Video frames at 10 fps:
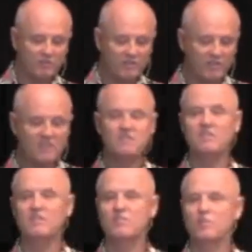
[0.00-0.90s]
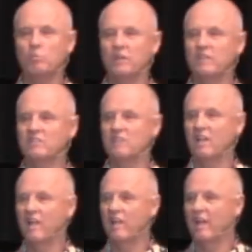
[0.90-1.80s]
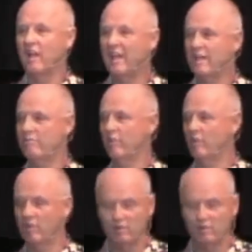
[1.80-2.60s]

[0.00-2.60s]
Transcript: This is the best ever.